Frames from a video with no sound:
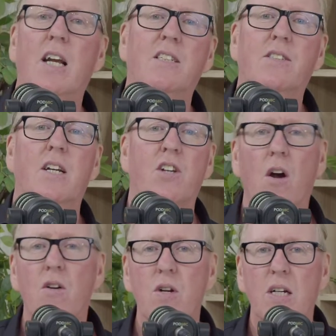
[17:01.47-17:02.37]
as they
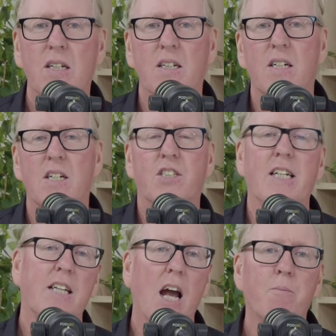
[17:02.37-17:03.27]
go.
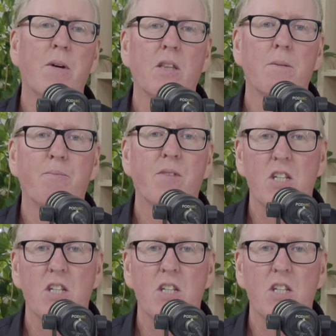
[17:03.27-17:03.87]
She's helping them.